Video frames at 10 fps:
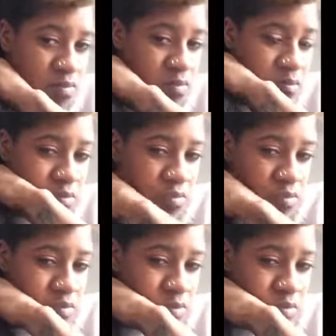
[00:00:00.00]
thicker,
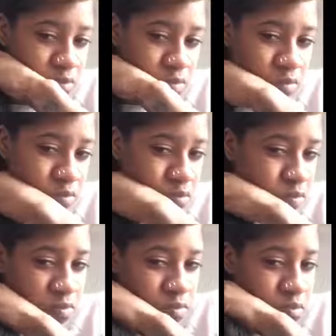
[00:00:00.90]
bigger
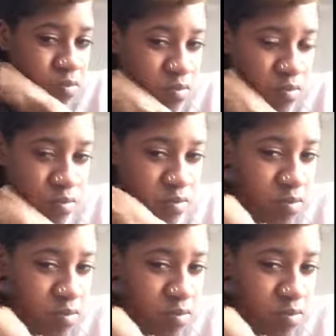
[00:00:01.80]
to use the